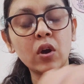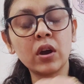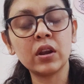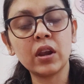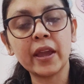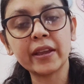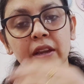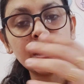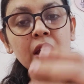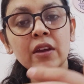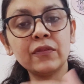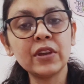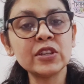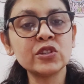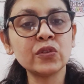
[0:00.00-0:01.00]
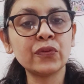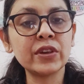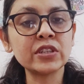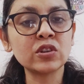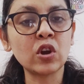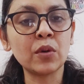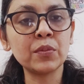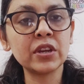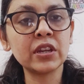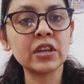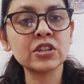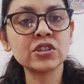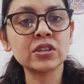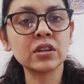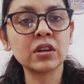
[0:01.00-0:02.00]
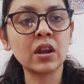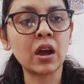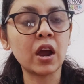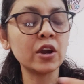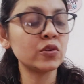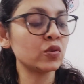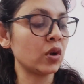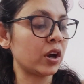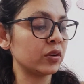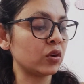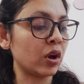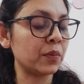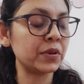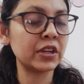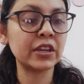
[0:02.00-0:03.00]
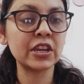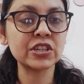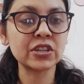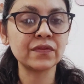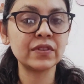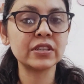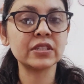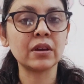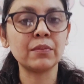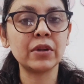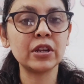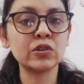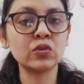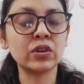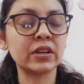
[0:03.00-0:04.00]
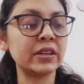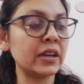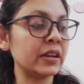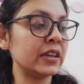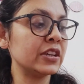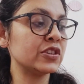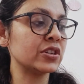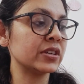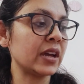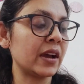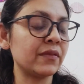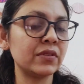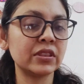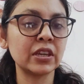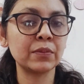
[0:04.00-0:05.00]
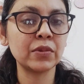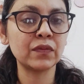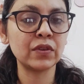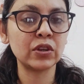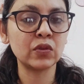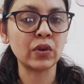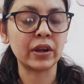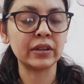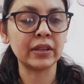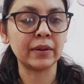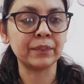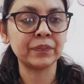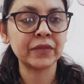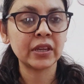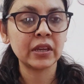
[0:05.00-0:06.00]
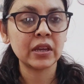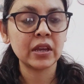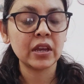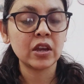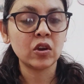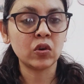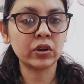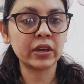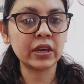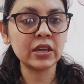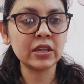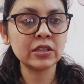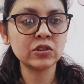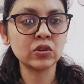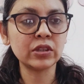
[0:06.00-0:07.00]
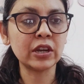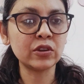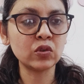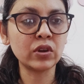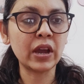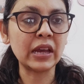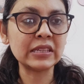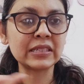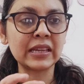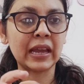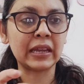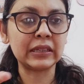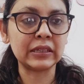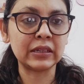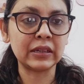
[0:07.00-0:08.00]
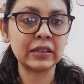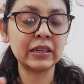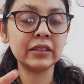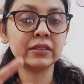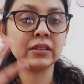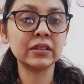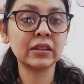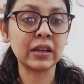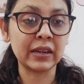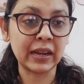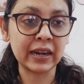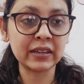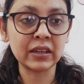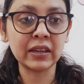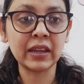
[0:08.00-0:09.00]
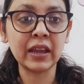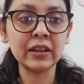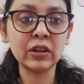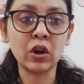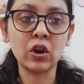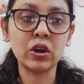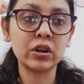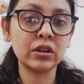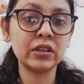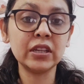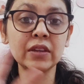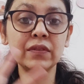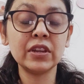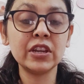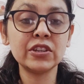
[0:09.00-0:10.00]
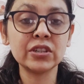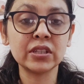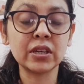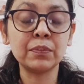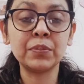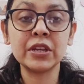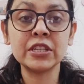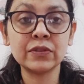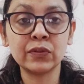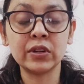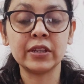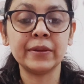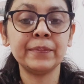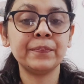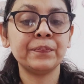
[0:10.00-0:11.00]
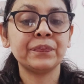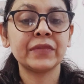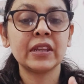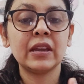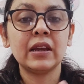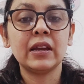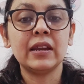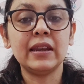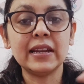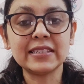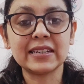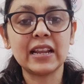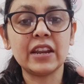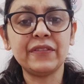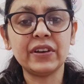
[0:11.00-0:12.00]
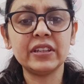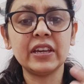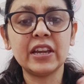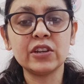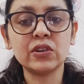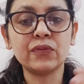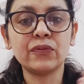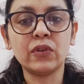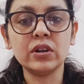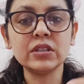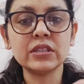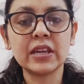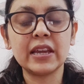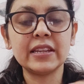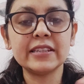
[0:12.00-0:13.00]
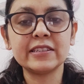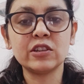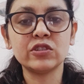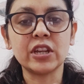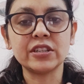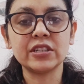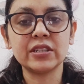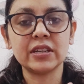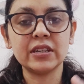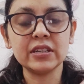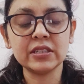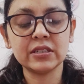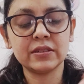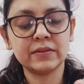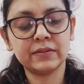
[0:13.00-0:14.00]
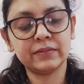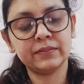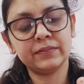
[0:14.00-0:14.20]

or like face-to-face communication, heart-to-heart communication with somebody to clear each and everything between you and them. Okay, so that you guys can either connect again or leave each other peacefully. Let's clarify the Eight of Wands, Aries, Leo, Sagittarius.